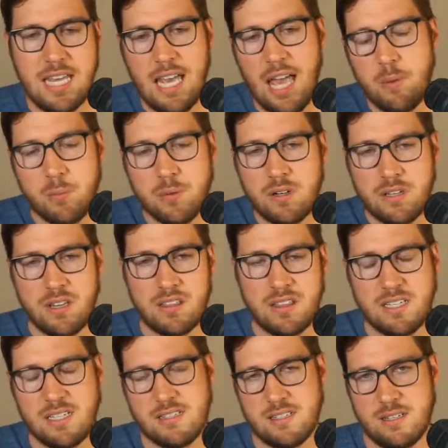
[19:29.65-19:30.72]
And one of the
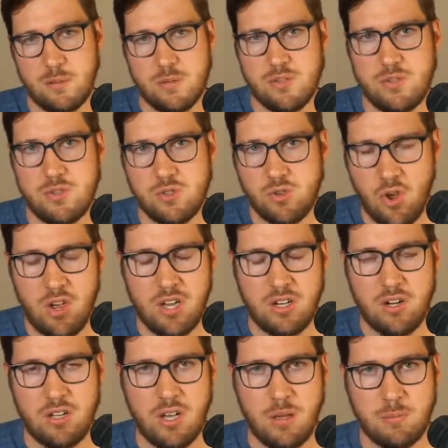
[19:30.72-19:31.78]
things that was strong in
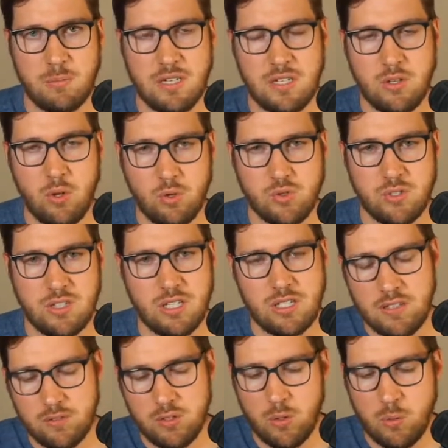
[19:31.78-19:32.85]
our company culture there,
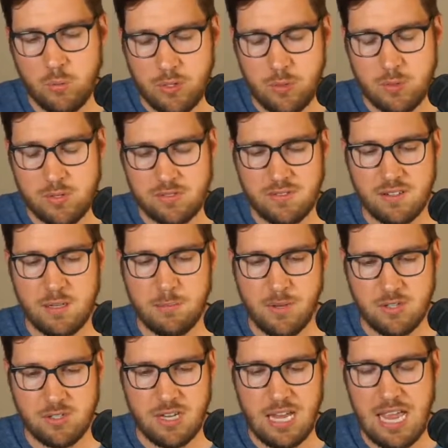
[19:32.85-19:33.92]
even though it was very
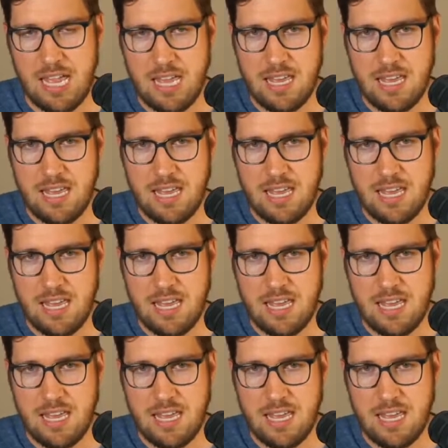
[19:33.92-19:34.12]
much a